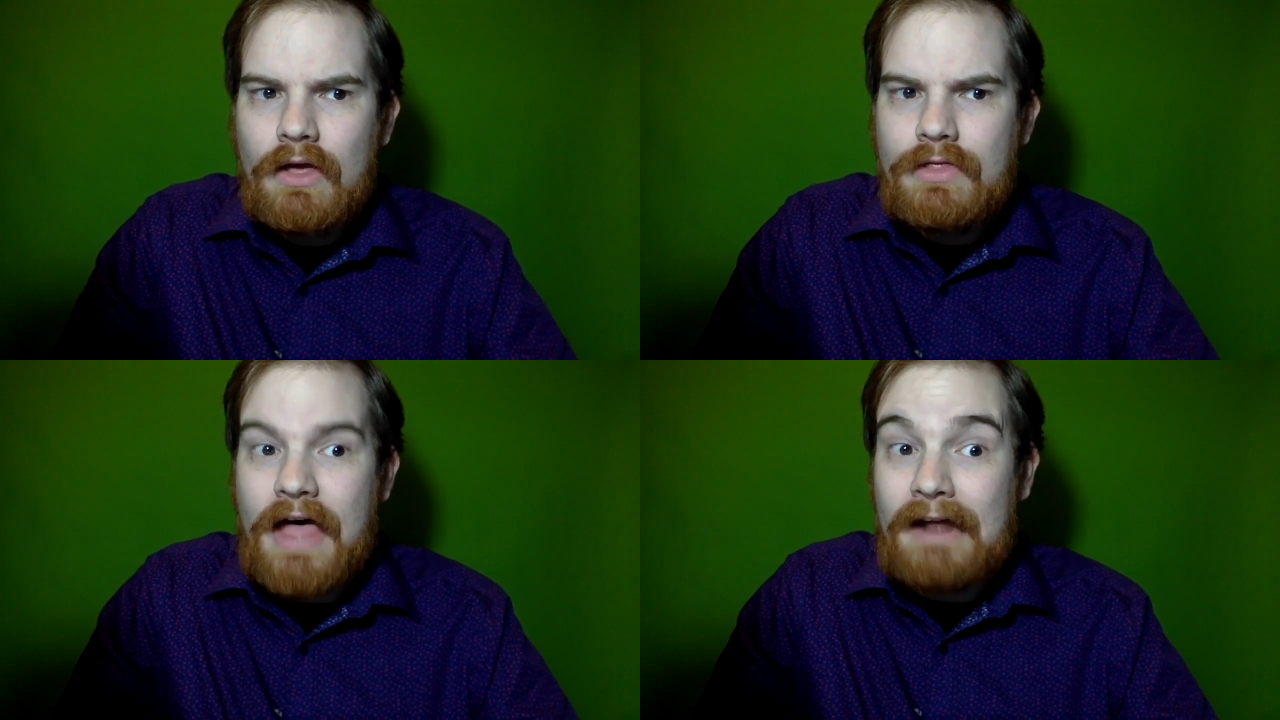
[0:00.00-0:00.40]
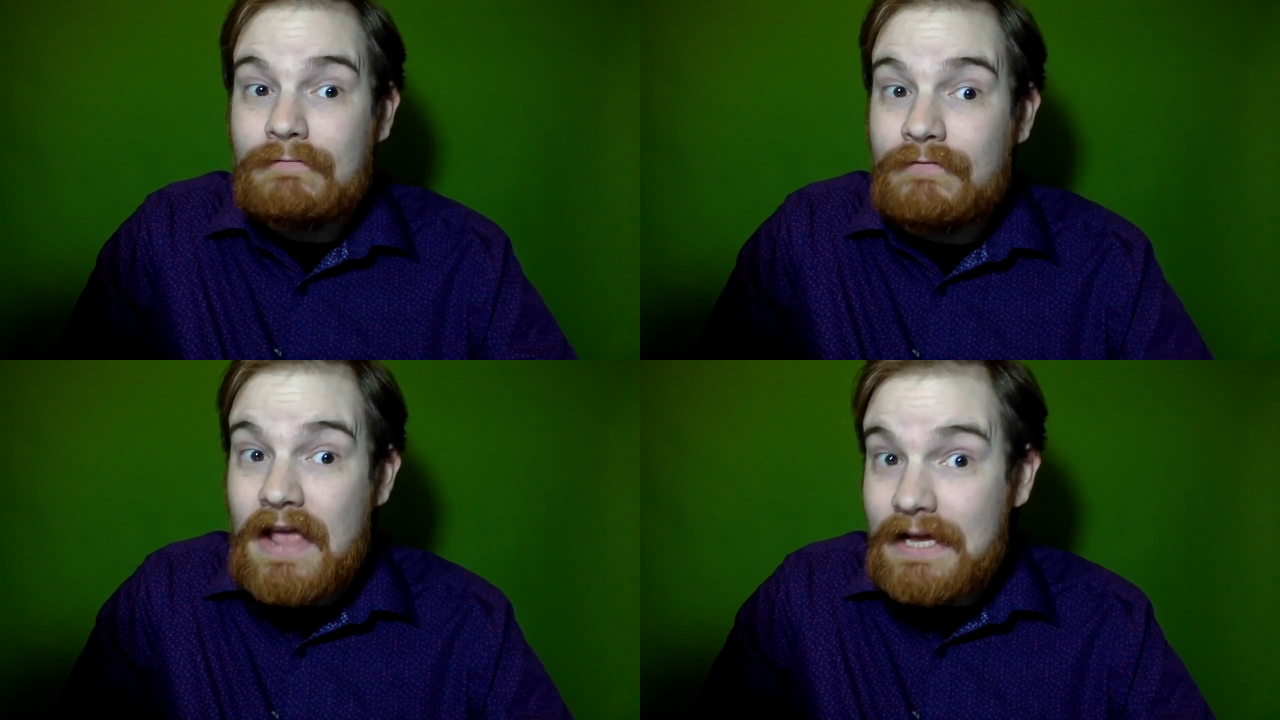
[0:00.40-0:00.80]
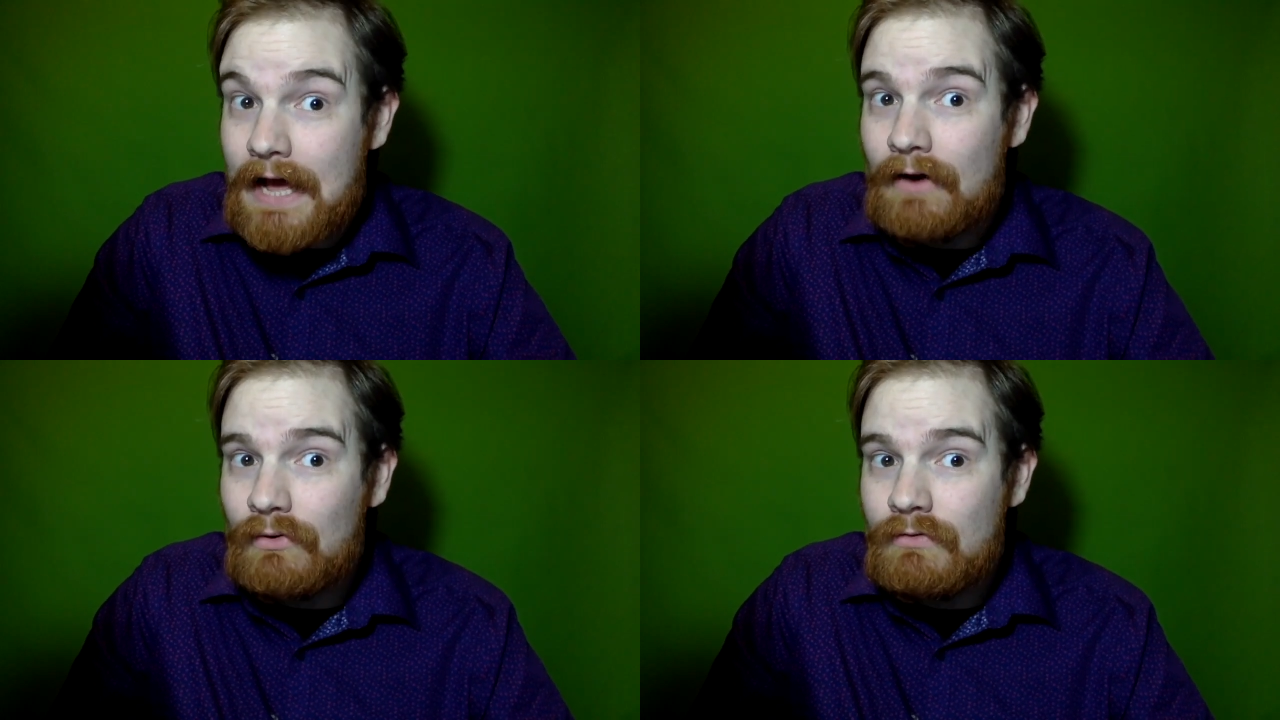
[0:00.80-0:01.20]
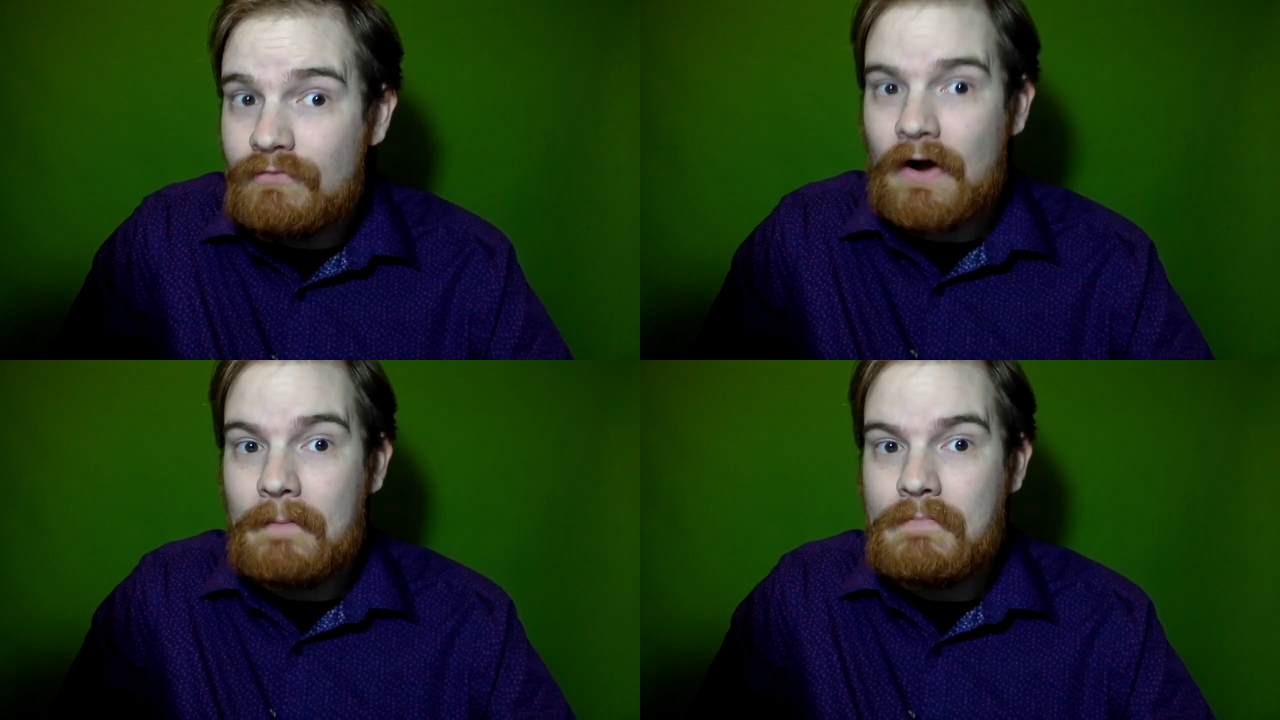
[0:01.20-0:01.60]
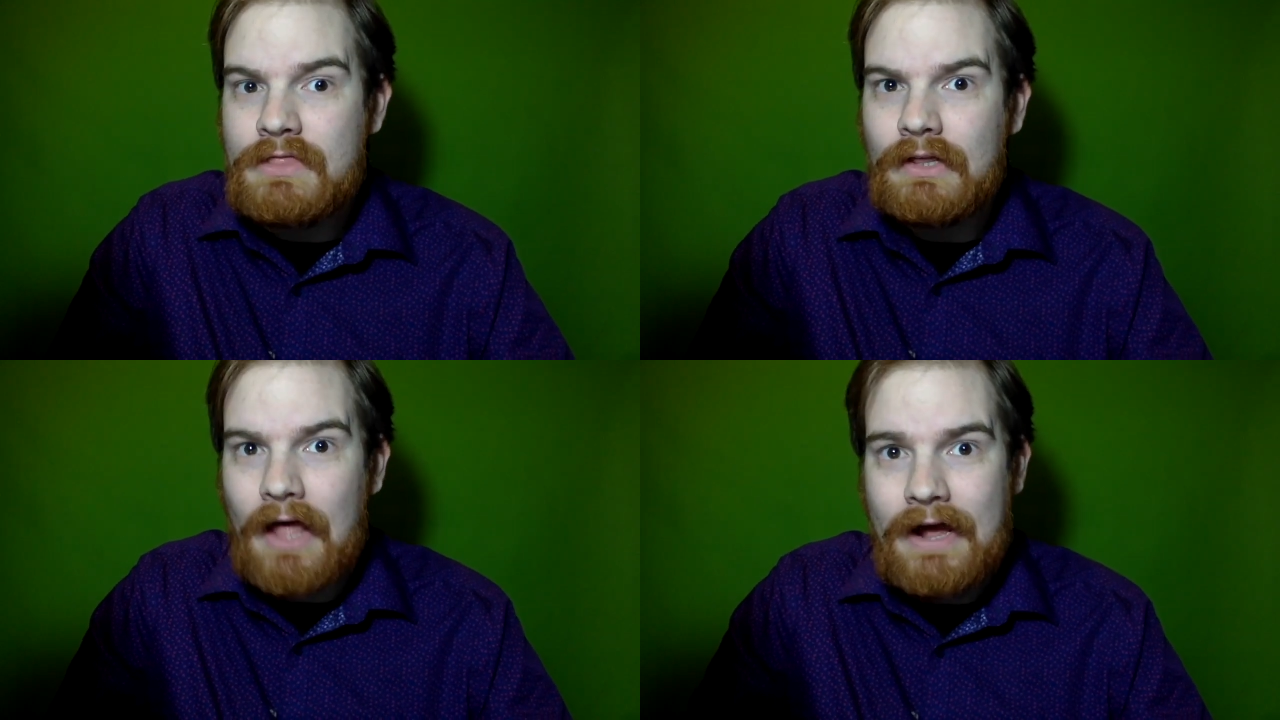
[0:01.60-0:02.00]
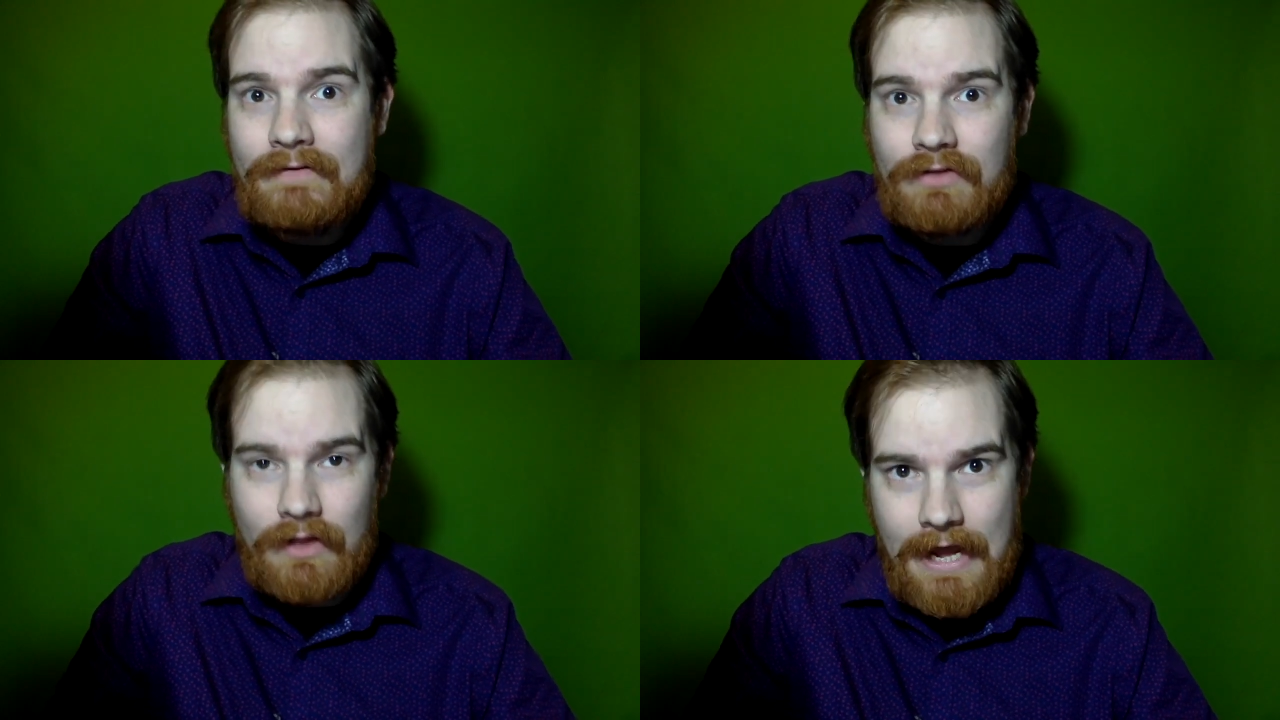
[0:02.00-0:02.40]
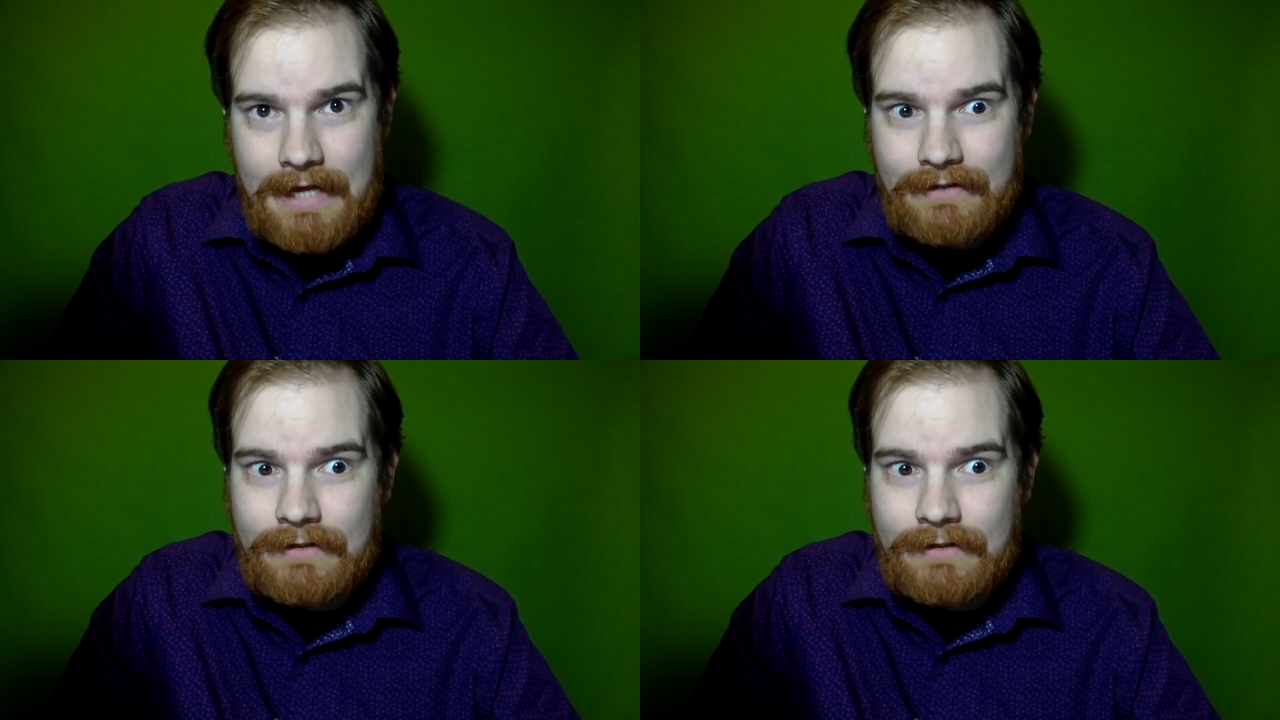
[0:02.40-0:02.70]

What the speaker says: That fake-out from The Lie of the Land.